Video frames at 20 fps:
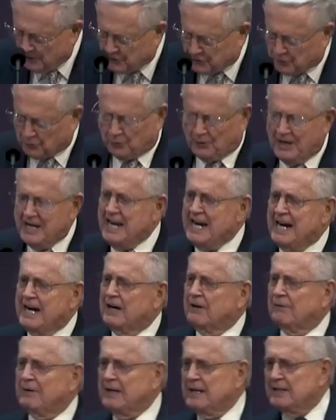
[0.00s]
three
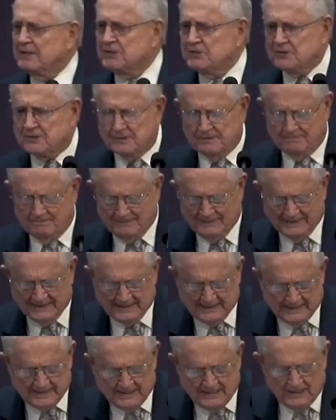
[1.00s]
areas.
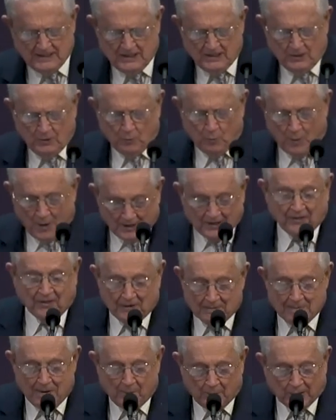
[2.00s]
One of
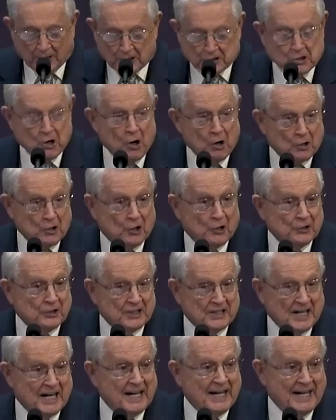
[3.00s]
them I want to talk on
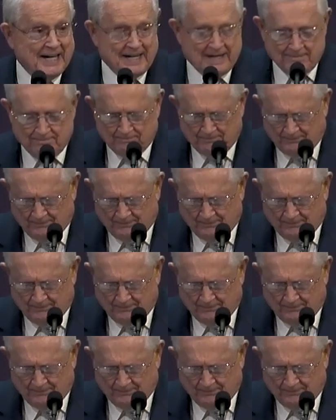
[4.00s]
today.